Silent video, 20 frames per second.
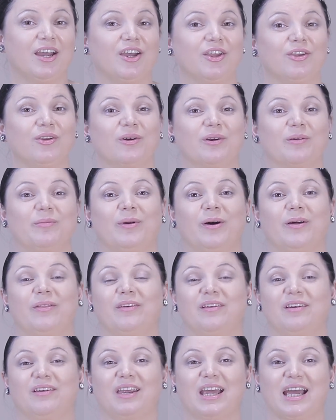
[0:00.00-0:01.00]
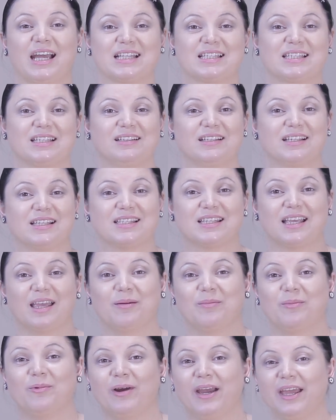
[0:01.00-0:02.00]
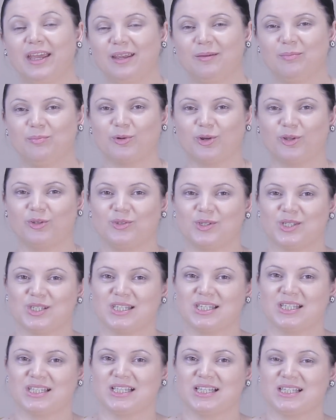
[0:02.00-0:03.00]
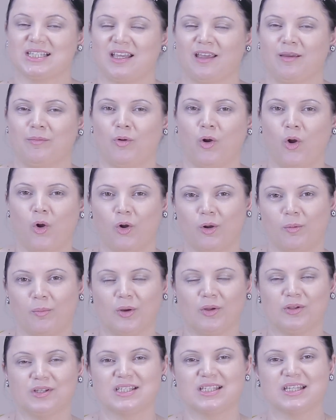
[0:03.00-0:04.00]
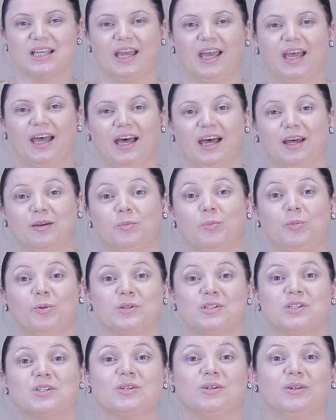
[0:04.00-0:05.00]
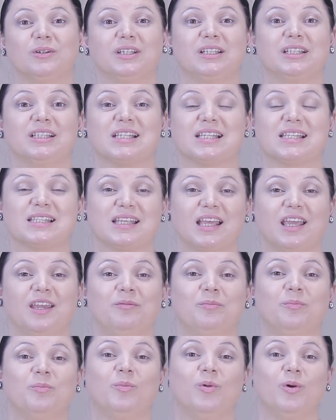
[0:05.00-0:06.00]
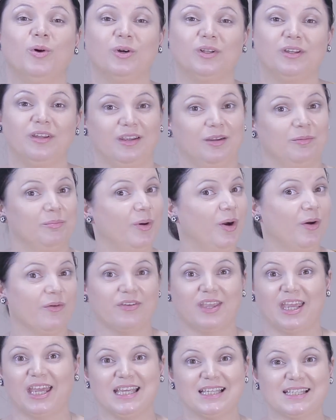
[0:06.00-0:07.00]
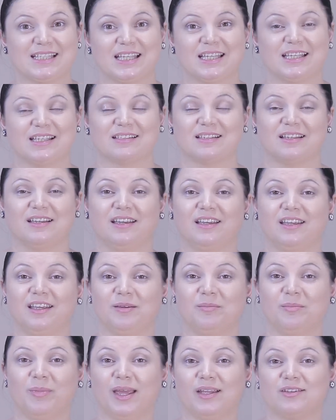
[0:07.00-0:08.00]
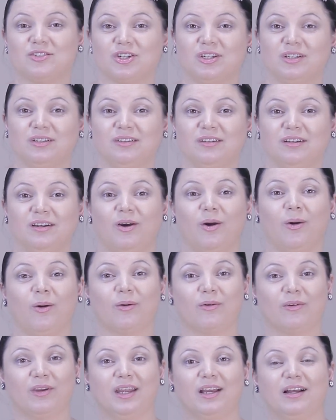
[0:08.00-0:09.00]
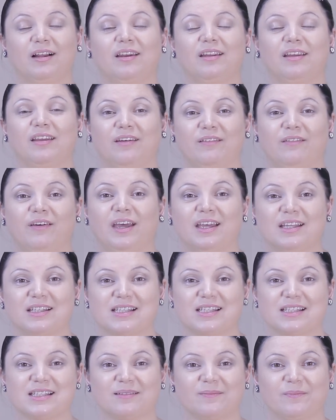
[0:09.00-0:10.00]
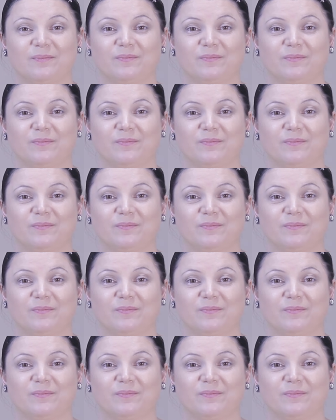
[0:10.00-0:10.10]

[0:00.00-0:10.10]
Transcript: Your body reacts in the same way, produces the same hormones, and puts you in the same mood in both cases, imagined or real events.